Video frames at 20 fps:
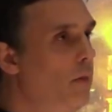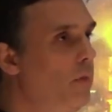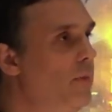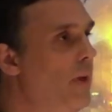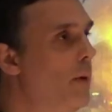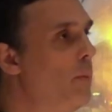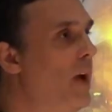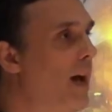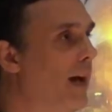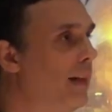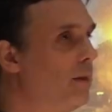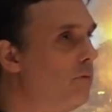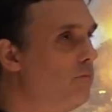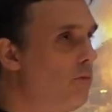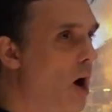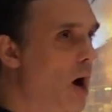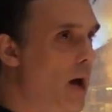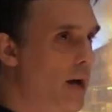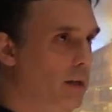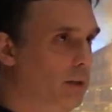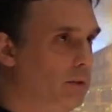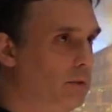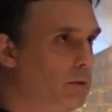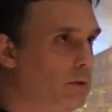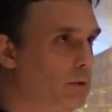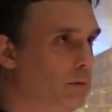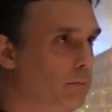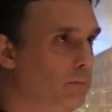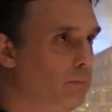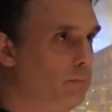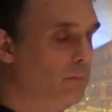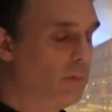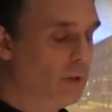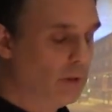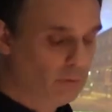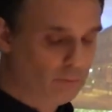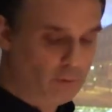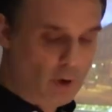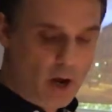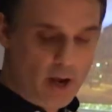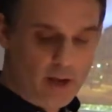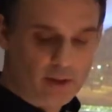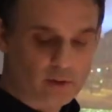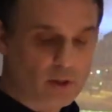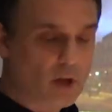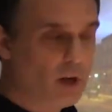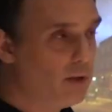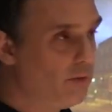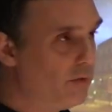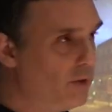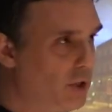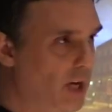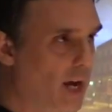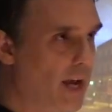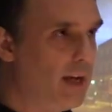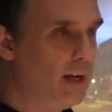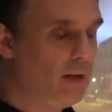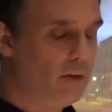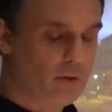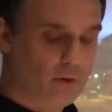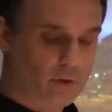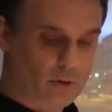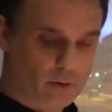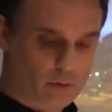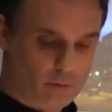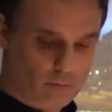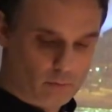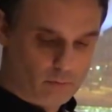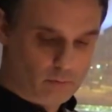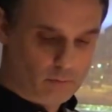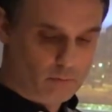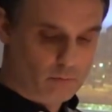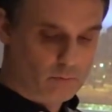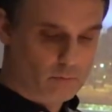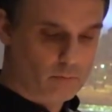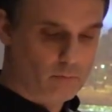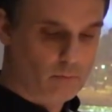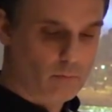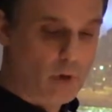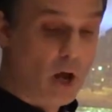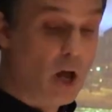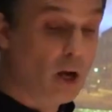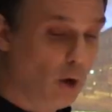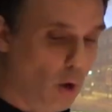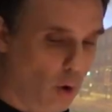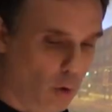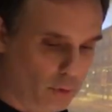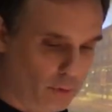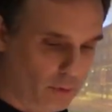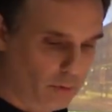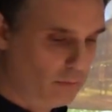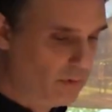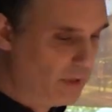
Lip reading: Then we had the riots. The riots kind of changed a lot.